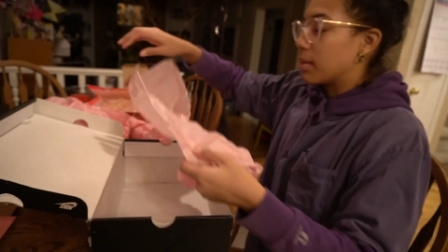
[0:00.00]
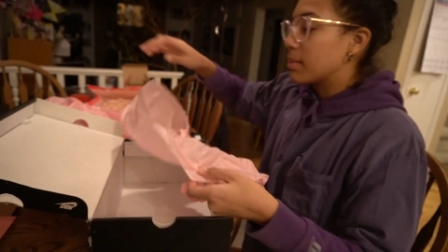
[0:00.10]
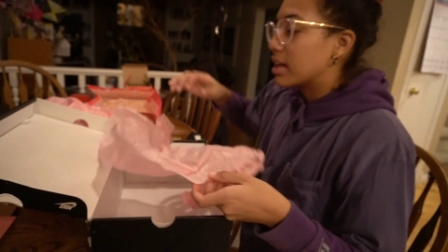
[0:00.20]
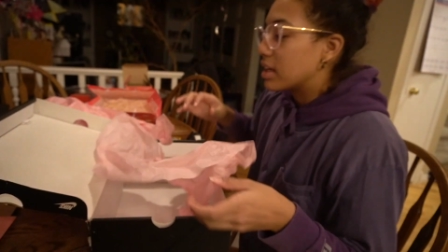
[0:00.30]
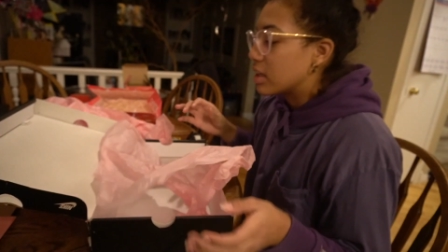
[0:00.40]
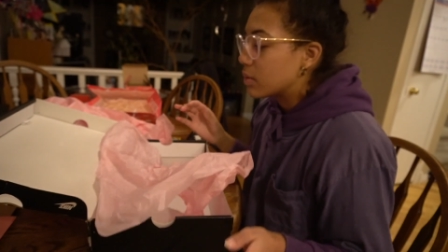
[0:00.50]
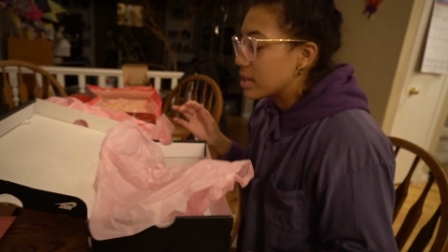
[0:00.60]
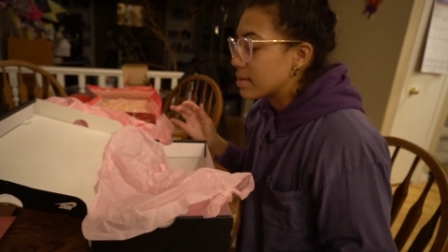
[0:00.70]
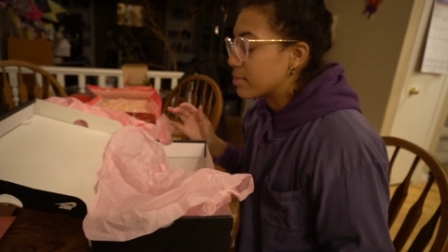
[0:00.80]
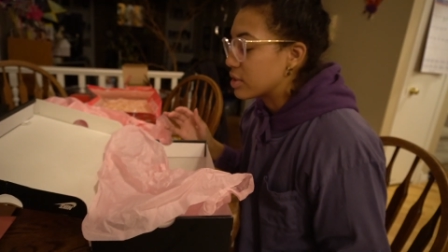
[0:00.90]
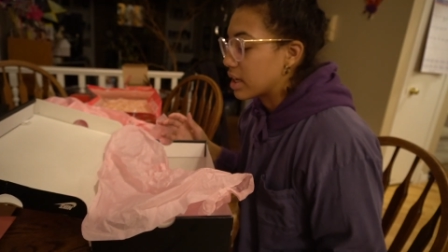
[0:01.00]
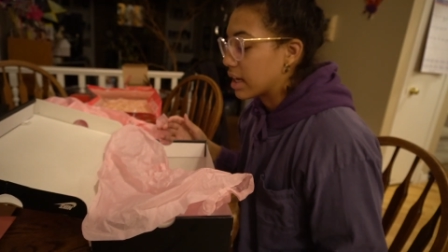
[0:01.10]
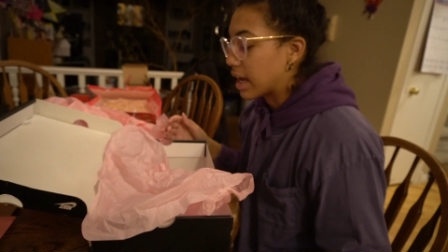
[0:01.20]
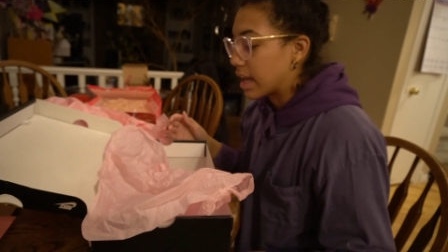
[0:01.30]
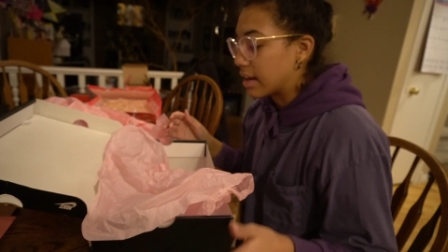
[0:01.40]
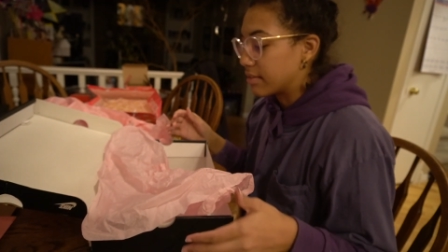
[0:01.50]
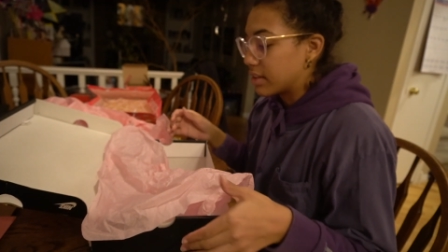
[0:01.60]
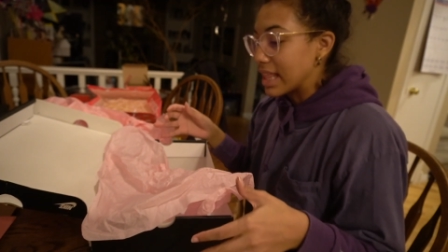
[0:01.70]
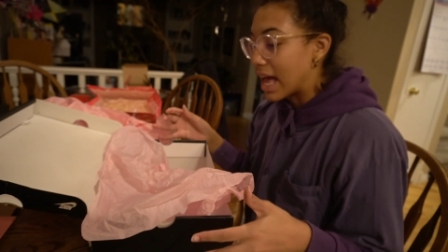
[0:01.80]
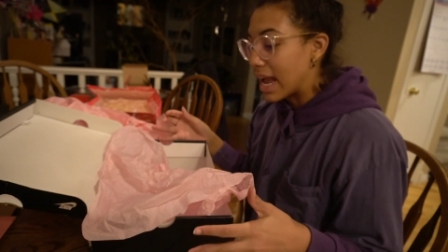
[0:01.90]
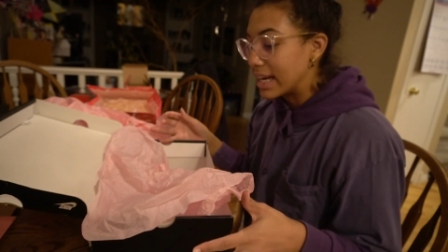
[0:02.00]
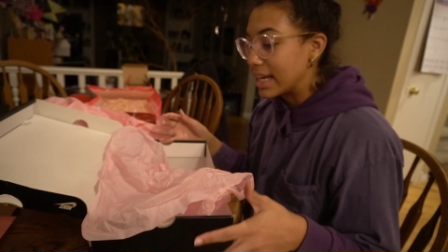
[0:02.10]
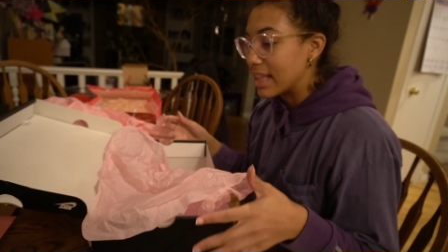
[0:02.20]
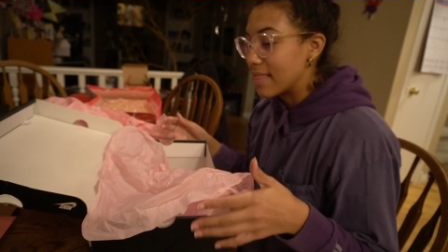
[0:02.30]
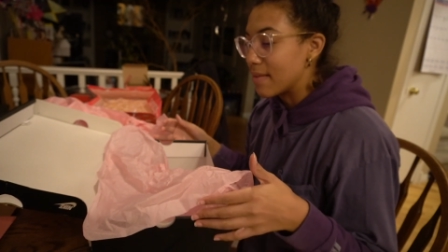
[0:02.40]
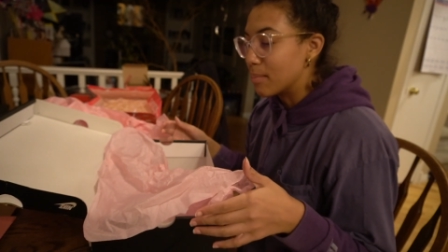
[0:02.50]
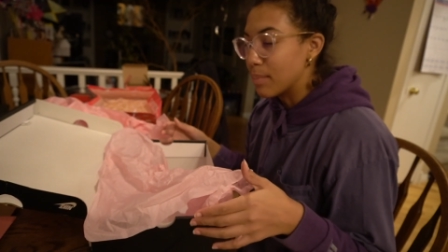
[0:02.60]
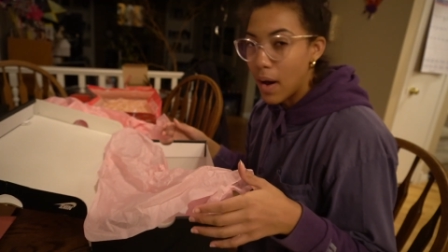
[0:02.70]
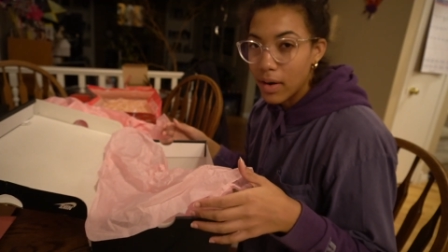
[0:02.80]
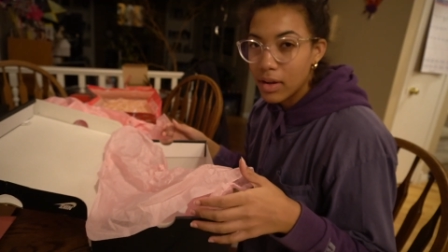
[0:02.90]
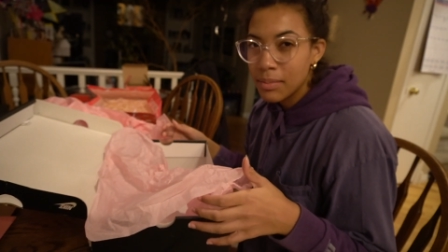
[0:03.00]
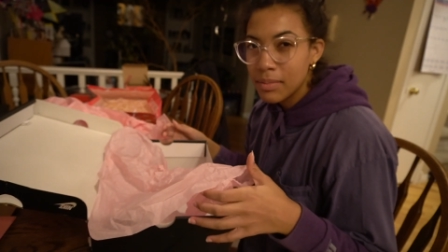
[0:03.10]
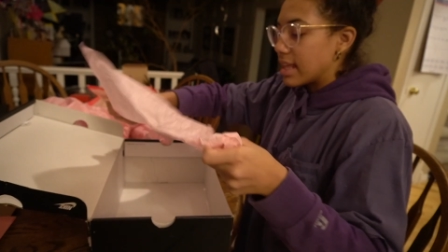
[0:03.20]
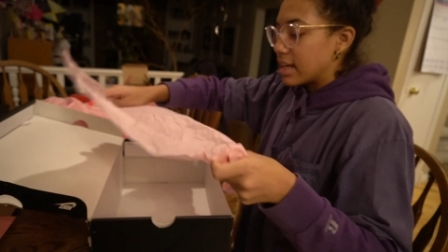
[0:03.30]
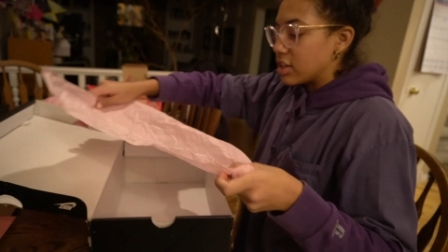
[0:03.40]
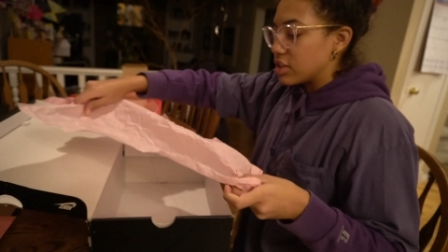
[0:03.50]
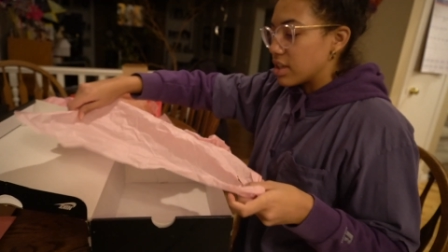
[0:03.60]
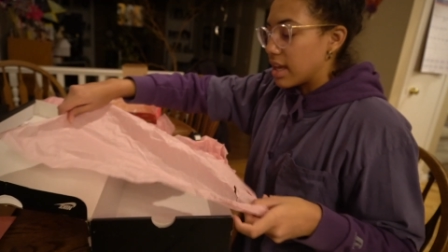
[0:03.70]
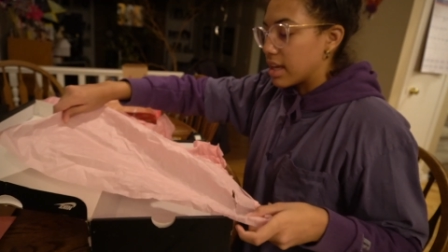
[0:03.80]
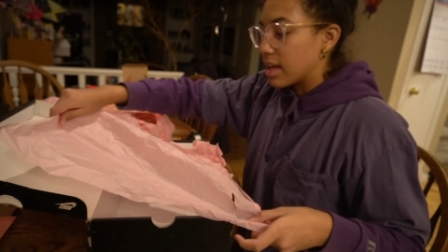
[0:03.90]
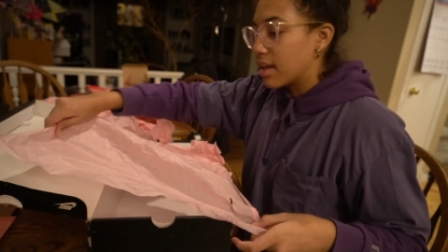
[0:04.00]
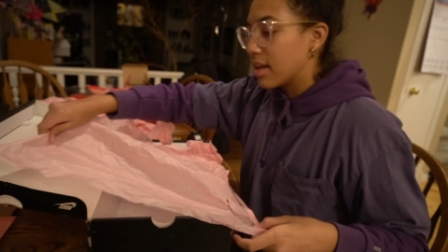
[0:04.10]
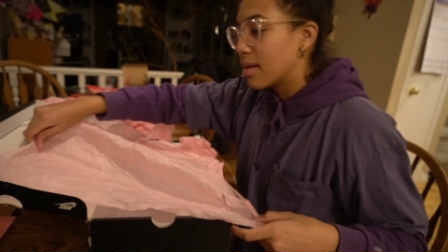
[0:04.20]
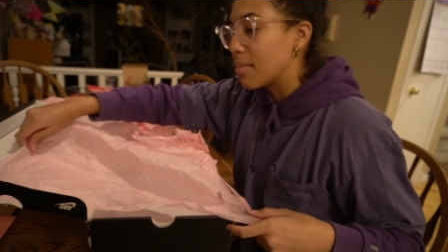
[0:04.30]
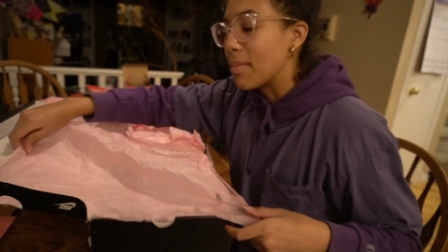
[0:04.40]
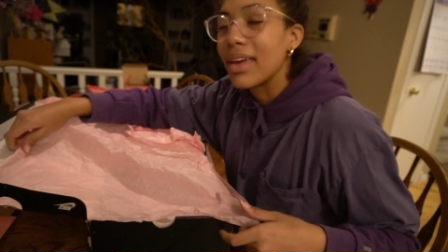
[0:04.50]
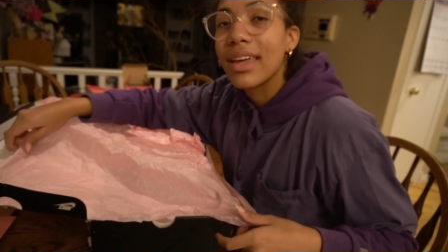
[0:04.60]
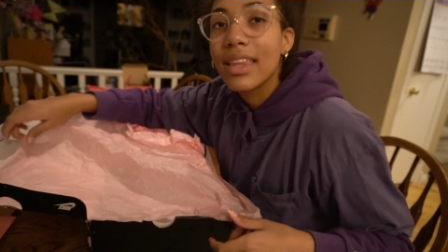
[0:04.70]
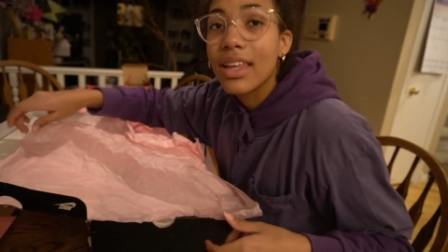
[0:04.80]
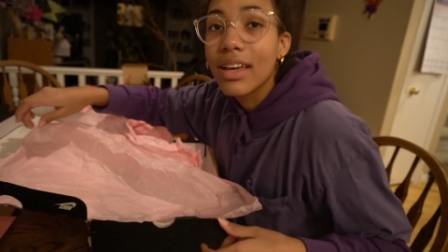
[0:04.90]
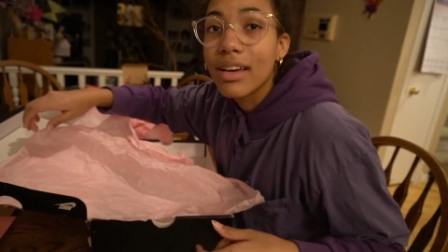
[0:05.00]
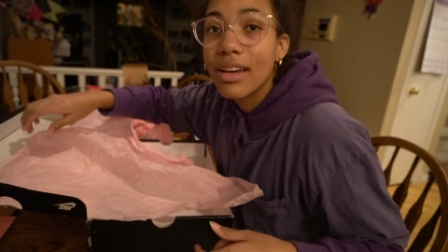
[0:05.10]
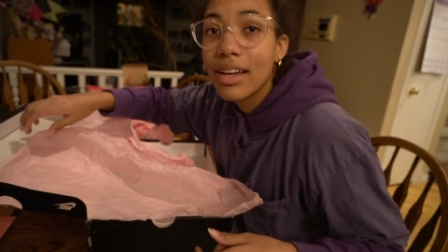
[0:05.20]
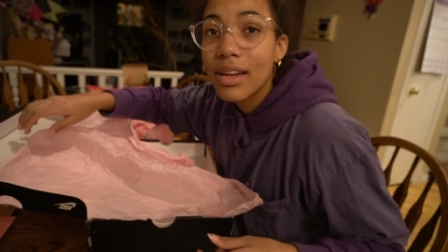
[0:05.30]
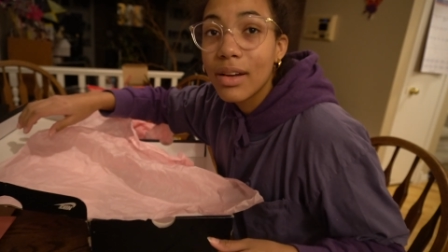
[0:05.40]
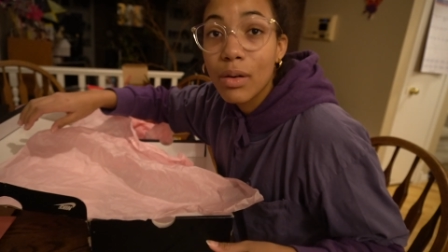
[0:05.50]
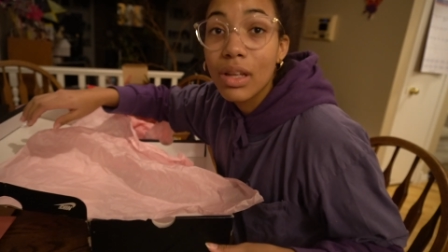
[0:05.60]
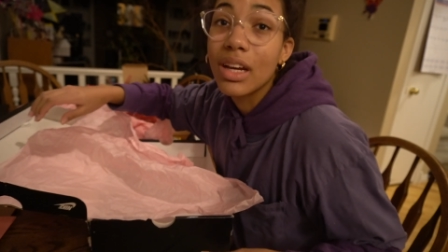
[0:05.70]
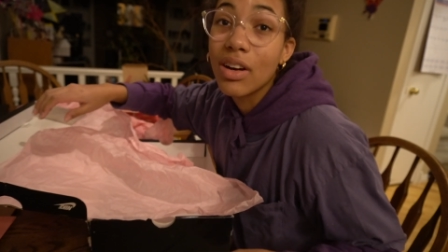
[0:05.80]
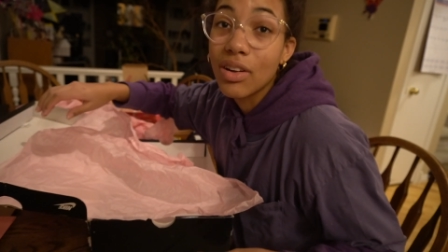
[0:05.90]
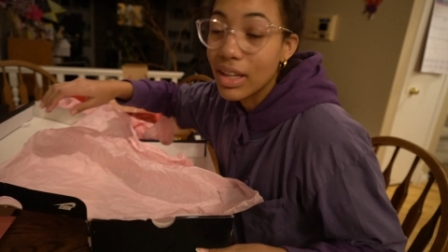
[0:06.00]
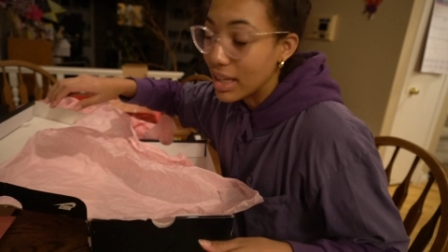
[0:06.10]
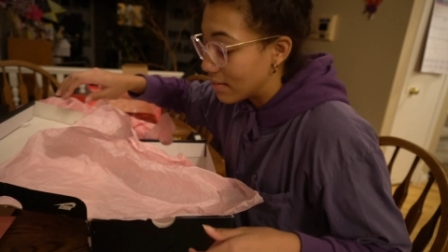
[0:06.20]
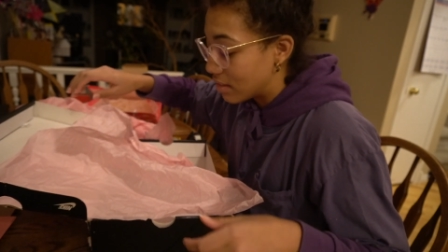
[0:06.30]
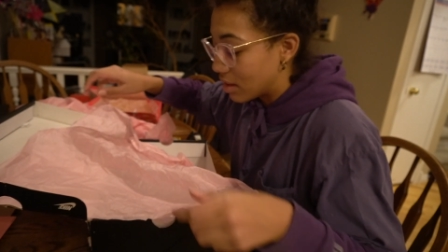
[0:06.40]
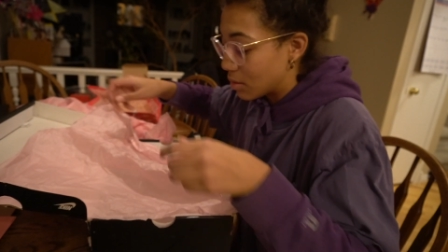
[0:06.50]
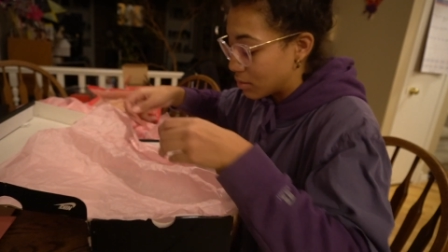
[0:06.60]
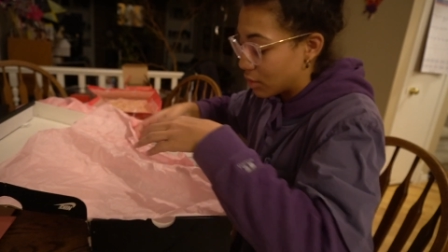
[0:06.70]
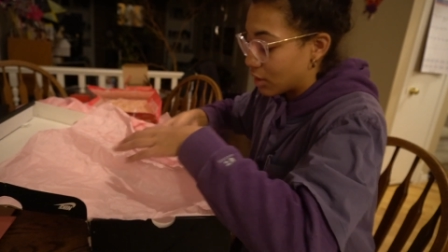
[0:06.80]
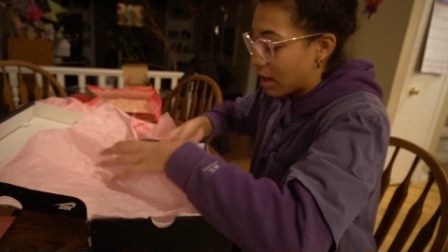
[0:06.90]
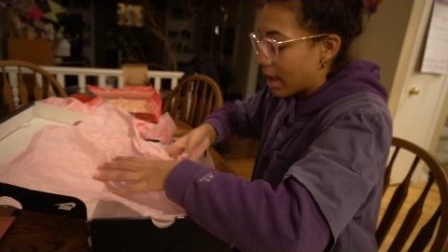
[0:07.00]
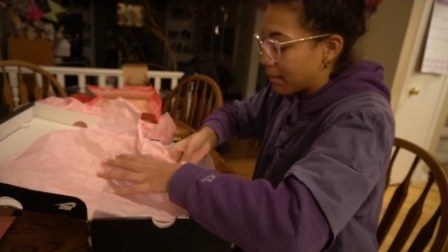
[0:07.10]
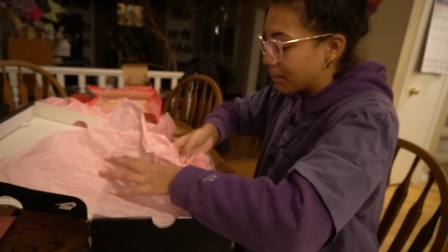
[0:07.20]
I'm gonna do is I'm just gonna kind of line the bottom and then just like make it look really girly, even though it's for a guy.